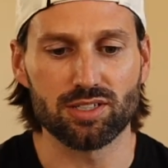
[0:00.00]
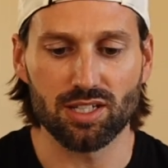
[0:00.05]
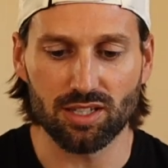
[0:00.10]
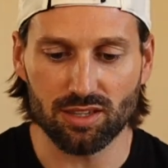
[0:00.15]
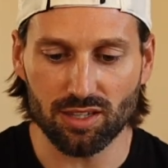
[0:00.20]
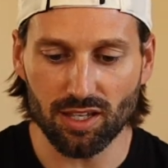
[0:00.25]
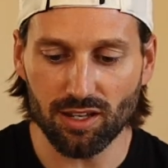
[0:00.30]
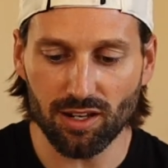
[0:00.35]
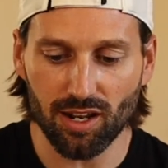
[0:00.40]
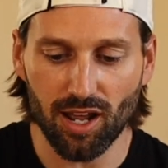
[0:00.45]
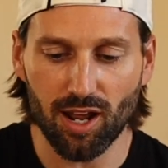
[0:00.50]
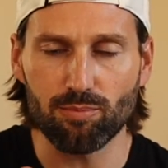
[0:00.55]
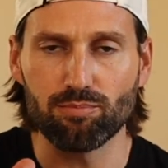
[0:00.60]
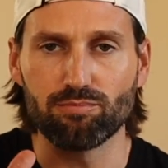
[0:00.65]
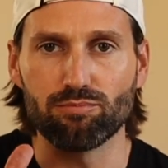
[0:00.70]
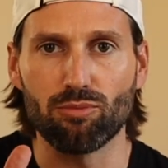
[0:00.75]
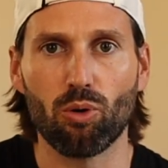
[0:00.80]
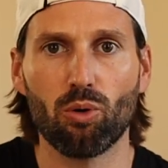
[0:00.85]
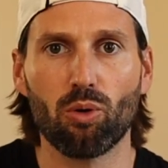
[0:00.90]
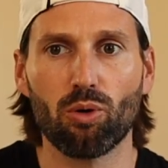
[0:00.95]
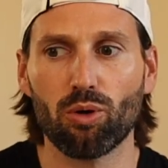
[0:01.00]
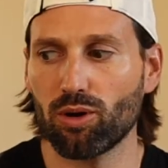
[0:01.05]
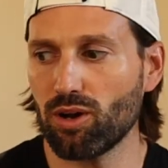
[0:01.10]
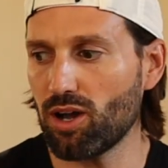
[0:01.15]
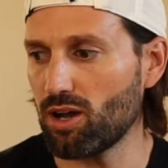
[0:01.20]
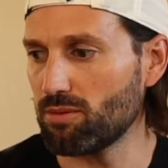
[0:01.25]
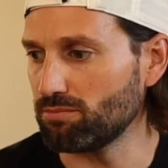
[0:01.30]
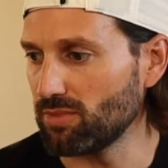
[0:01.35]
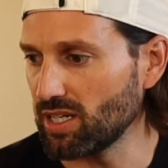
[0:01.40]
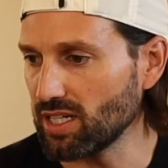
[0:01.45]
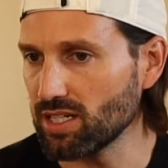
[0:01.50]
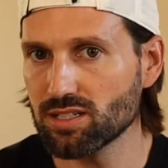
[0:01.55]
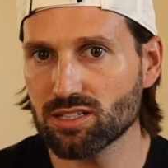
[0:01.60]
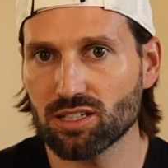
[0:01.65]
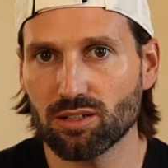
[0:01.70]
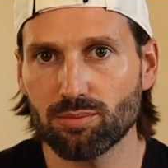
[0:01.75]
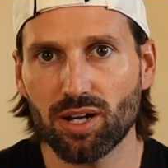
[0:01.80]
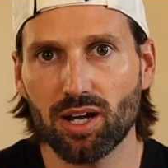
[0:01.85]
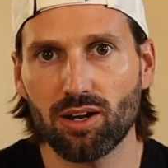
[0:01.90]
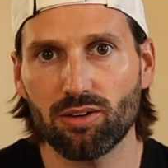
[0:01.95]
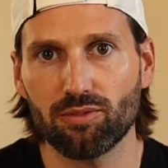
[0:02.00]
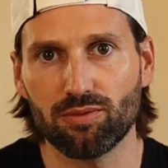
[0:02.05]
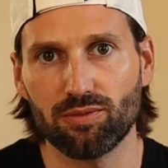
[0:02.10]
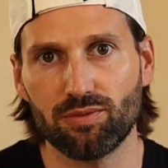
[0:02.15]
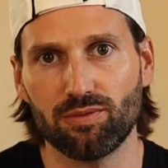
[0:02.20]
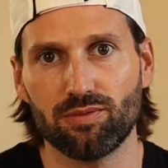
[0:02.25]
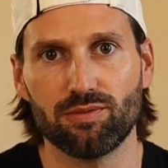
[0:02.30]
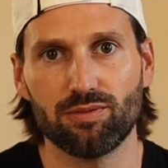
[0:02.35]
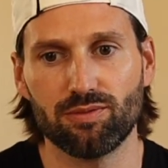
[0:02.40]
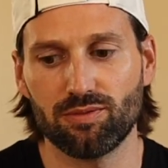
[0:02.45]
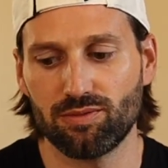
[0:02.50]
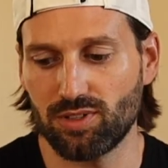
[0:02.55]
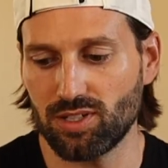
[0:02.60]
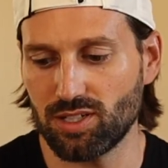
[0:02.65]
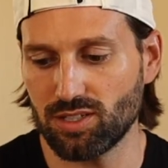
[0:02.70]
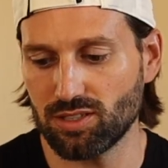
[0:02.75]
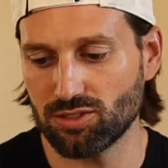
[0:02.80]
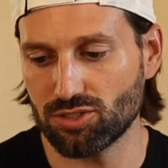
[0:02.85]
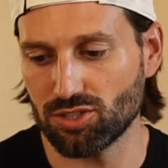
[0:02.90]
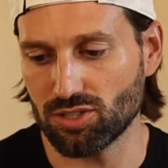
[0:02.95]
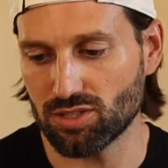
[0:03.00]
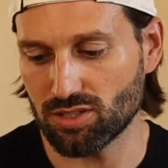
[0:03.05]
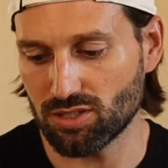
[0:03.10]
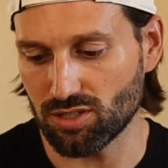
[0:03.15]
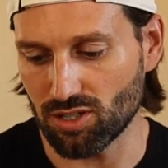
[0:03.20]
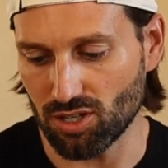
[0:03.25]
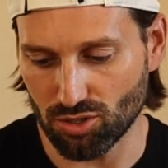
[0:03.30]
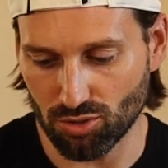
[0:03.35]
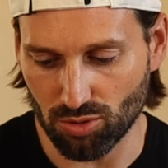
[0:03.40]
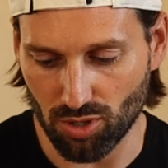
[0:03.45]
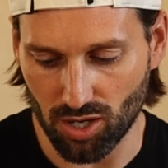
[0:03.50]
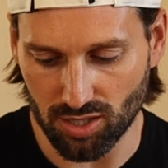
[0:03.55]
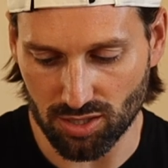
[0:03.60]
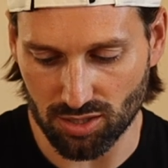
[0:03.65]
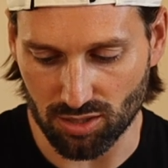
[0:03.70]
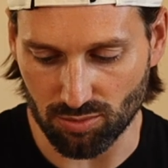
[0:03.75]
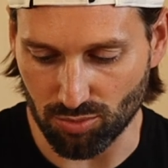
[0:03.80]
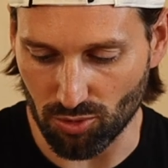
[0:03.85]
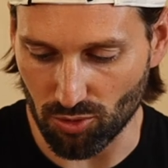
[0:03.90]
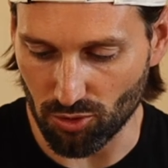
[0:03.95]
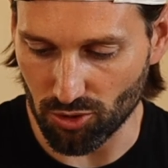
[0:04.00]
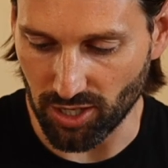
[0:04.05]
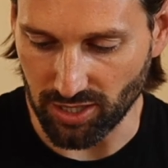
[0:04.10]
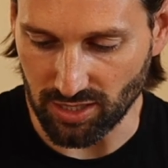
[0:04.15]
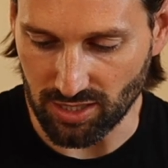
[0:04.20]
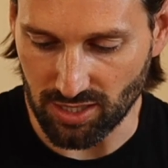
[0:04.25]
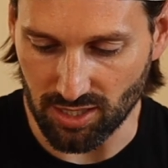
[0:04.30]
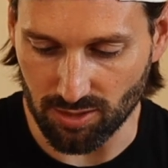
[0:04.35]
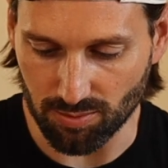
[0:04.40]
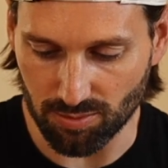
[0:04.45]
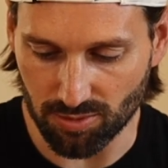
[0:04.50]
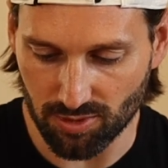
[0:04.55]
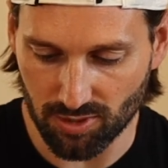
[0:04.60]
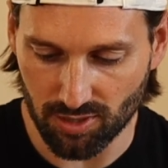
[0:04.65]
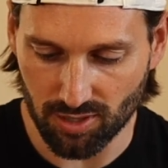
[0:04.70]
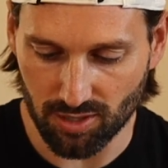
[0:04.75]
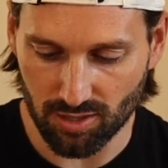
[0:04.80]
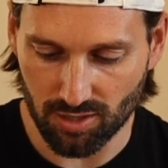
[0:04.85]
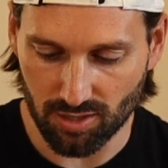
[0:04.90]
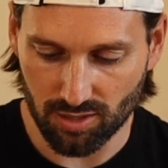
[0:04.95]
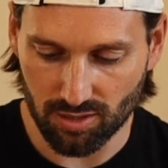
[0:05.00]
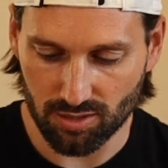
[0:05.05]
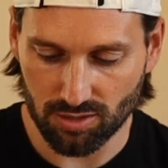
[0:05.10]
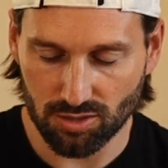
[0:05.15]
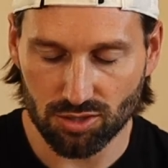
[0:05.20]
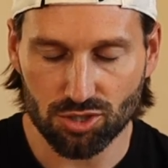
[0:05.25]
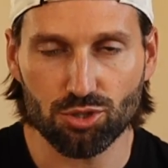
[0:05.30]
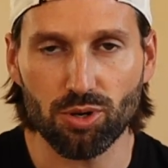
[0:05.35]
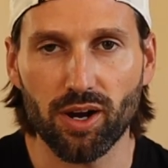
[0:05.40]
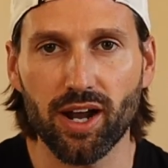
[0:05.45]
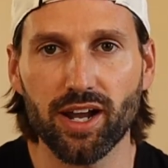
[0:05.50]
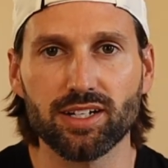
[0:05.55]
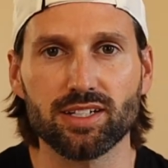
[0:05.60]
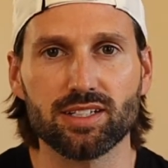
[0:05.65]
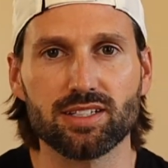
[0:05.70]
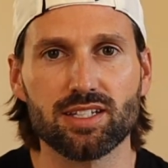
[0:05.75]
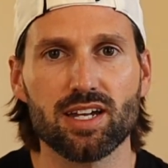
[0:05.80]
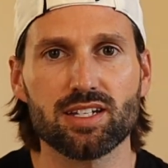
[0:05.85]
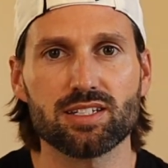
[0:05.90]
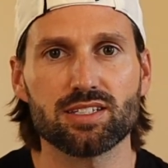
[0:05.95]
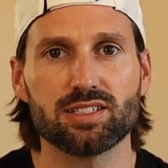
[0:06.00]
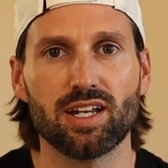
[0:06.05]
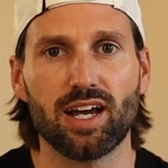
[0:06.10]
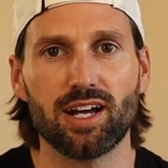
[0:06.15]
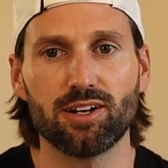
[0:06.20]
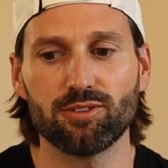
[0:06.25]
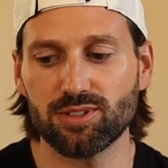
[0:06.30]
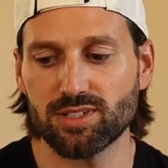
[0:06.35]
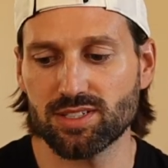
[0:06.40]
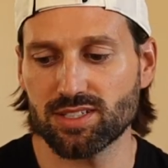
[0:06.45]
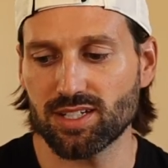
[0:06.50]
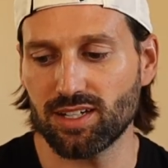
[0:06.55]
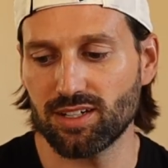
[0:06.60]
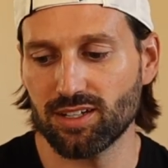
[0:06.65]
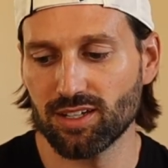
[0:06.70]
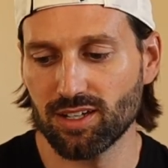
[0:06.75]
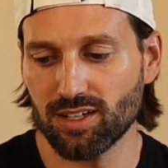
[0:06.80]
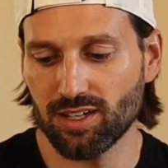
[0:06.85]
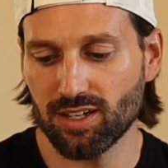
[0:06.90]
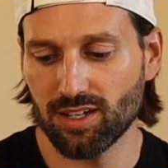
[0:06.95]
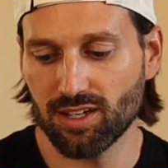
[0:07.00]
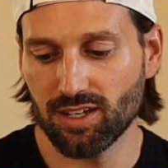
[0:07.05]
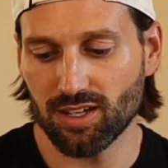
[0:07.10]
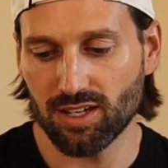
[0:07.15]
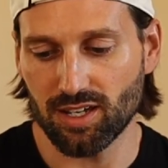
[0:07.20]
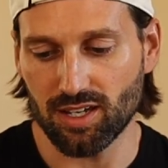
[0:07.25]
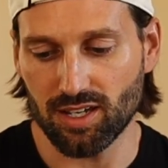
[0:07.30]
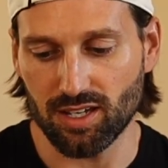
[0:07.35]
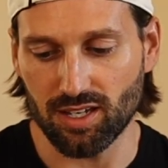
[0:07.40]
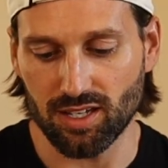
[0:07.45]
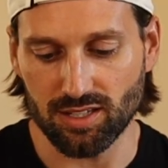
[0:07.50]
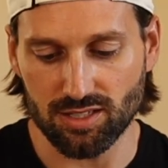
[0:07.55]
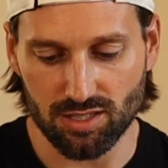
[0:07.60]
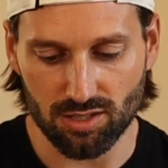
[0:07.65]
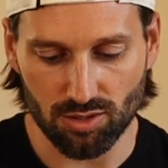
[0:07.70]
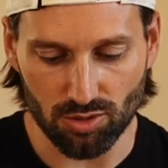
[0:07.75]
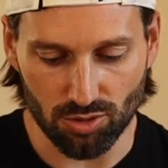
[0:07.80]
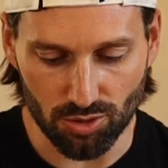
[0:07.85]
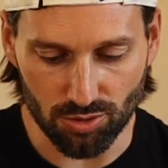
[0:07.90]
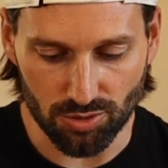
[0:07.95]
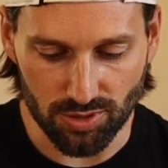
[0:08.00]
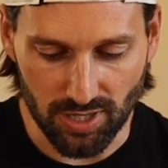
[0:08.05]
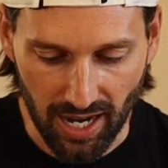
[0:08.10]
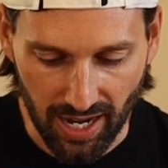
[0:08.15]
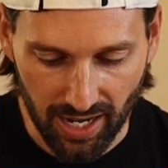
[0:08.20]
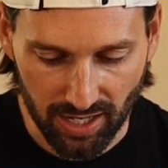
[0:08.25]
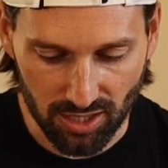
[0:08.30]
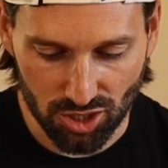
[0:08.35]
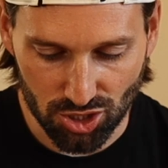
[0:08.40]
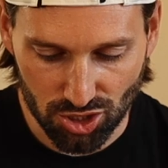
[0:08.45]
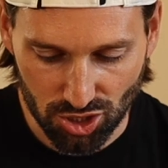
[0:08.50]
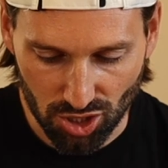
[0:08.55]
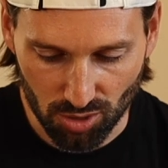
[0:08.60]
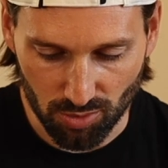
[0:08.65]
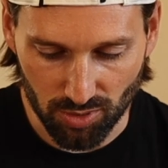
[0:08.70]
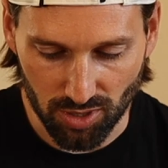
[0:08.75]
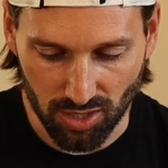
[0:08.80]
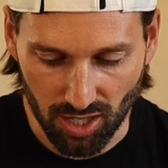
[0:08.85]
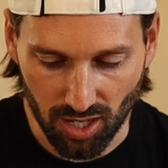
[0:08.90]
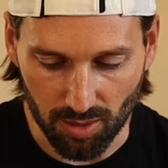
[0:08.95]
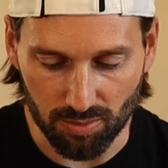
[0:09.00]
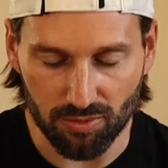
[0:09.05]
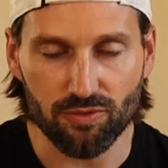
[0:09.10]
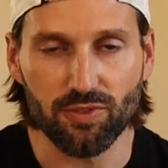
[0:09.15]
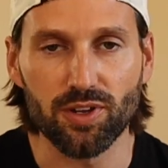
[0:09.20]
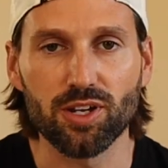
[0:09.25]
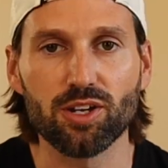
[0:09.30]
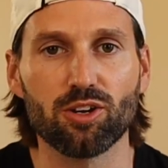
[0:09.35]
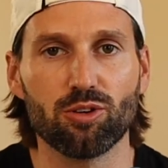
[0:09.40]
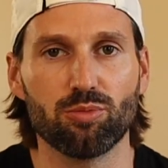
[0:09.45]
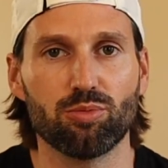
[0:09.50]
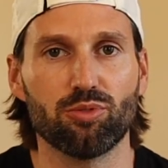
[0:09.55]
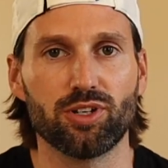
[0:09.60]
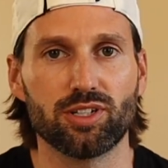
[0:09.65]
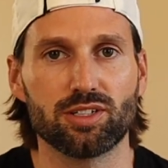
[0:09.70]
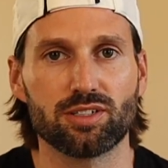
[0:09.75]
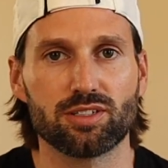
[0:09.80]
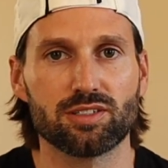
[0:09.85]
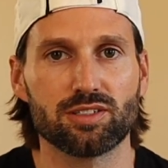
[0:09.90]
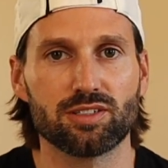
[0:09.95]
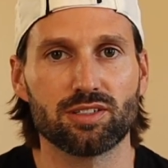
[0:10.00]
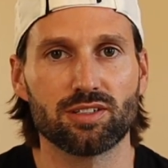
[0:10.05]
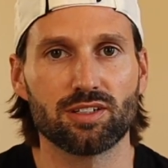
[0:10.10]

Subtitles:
The thing that I'm more amazed about just across the board, and I keep trying to test it out, is that they're not showing up fingerprints.